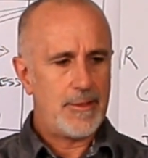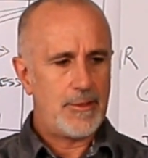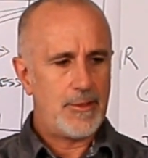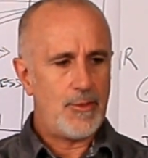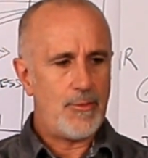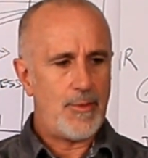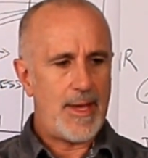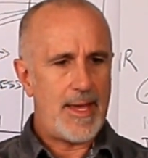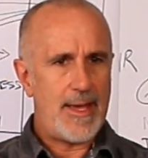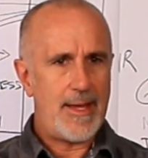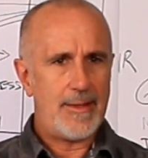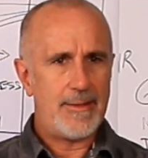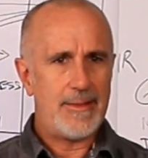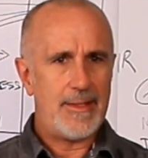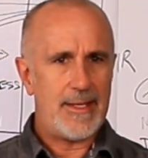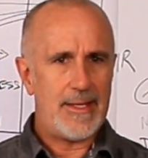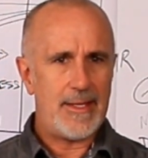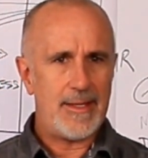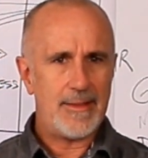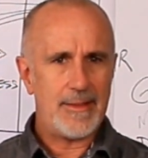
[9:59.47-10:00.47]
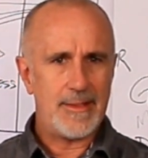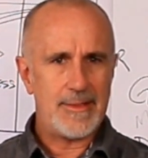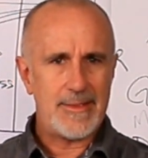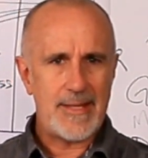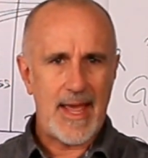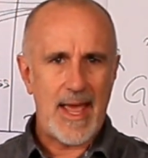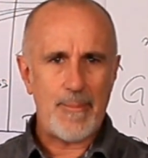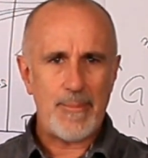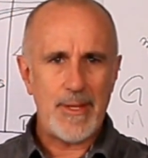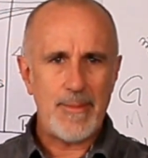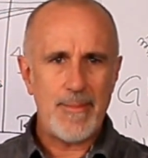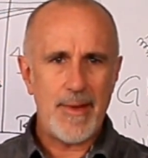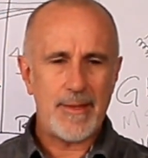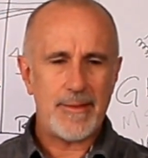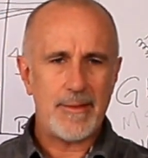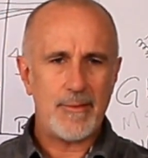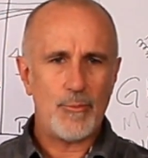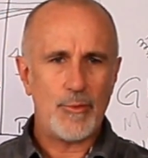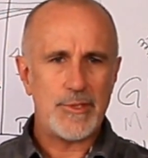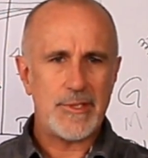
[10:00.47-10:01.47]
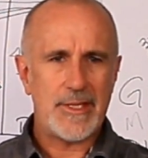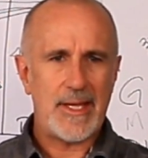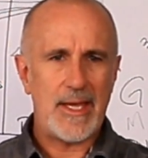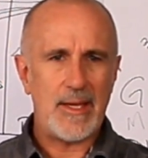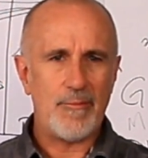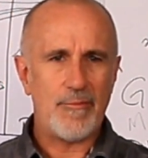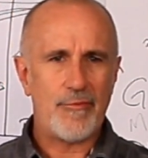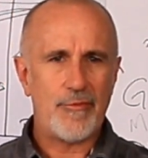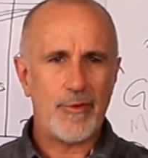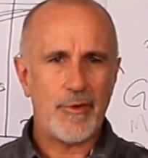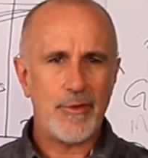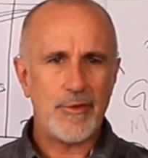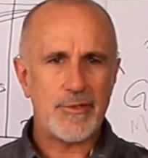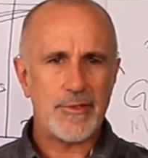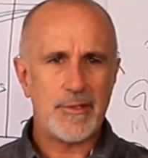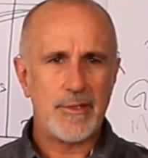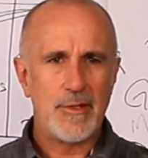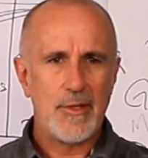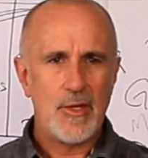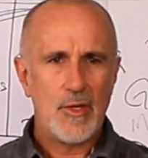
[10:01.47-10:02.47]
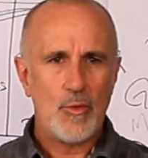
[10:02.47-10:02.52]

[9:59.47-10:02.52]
You had the TAPI method, which came first,